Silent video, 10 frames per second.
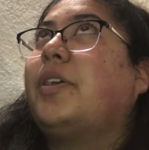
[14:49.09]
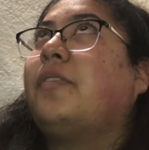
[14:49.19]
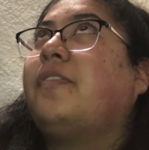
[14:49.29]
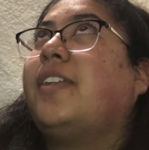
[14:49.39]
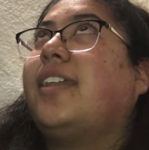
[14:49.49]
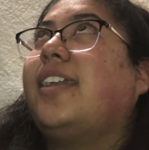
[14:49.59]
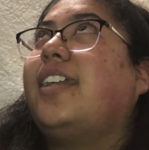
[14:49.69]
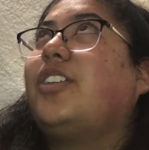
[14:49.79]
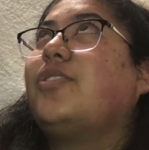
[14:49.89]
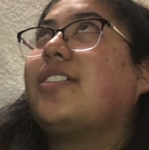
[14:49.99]
I don't feel like
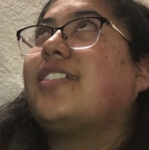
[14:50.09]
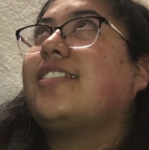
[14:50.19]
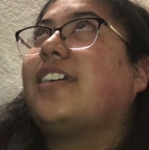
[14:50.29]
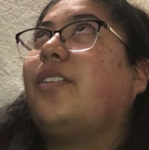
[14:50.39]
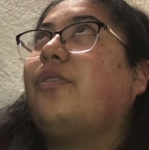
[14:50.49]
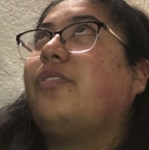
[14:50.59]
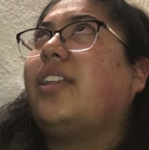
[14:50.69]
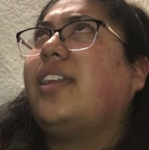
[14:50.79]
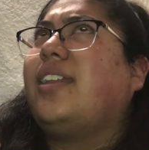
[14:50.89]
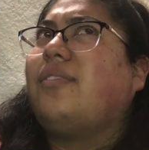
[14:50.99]
getting dressed. I don't feel
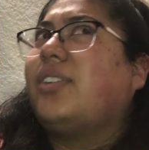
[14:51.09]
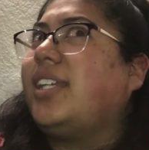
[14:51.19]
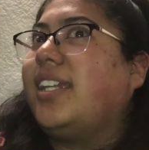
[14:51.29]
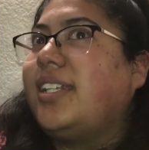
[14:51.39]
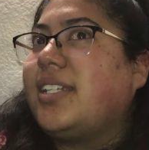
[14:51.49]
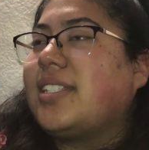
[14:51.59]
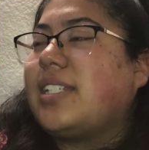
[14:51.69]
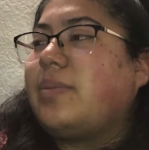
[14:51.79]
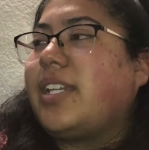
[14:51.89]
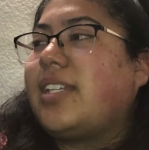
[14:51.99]
like even eating
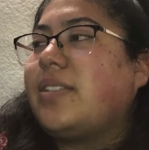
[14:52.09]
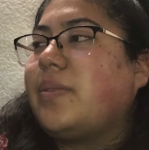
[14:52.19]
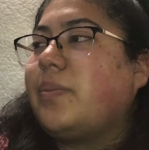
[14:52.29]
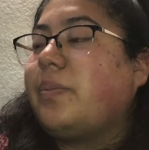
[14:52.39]
some days.